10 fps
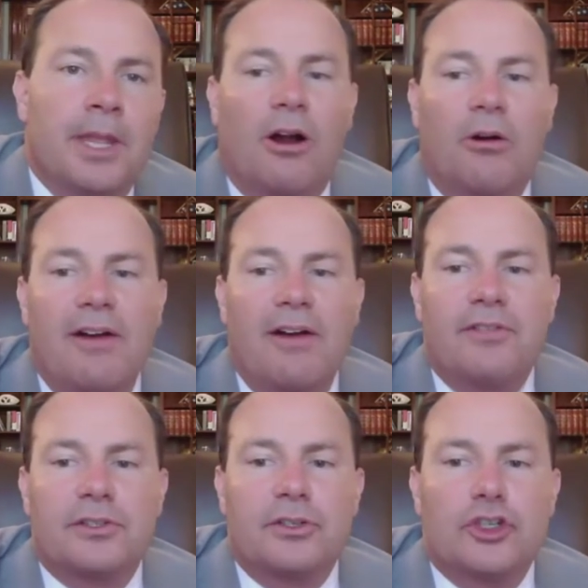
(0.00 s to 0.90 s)
Our
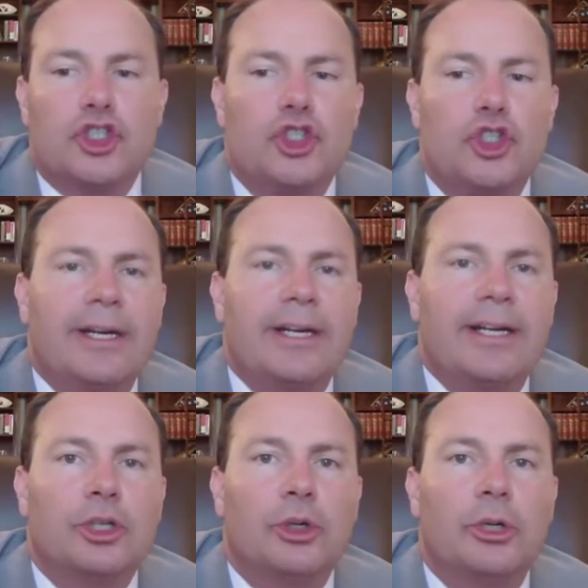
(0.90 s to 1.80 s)
efforts should
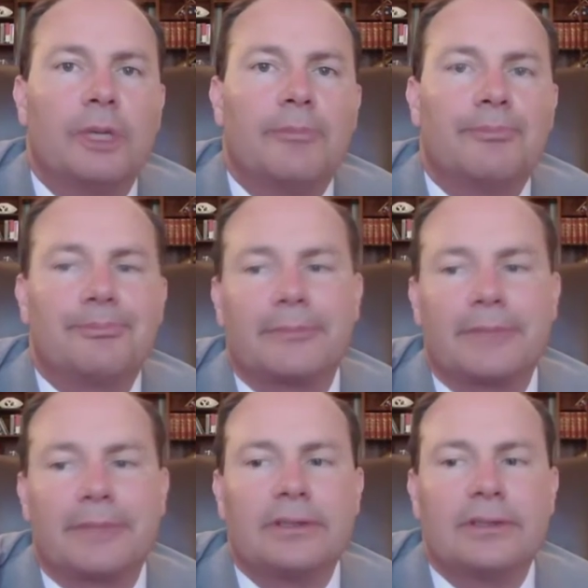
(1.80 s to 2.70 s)
include
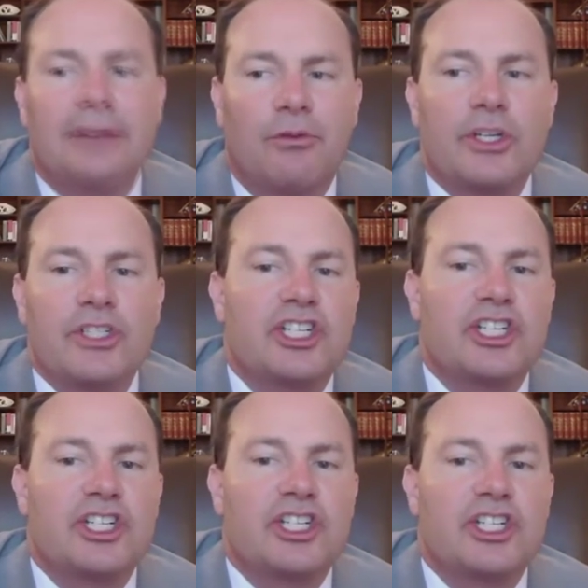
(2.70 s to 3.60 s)
leveraging
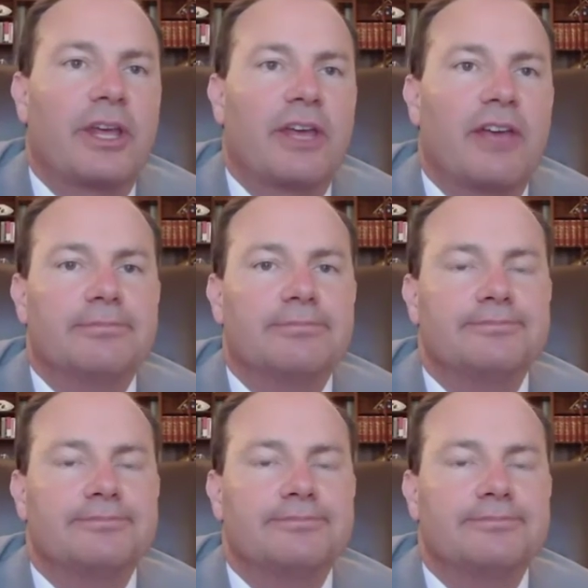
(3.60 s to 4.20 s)
charitable giving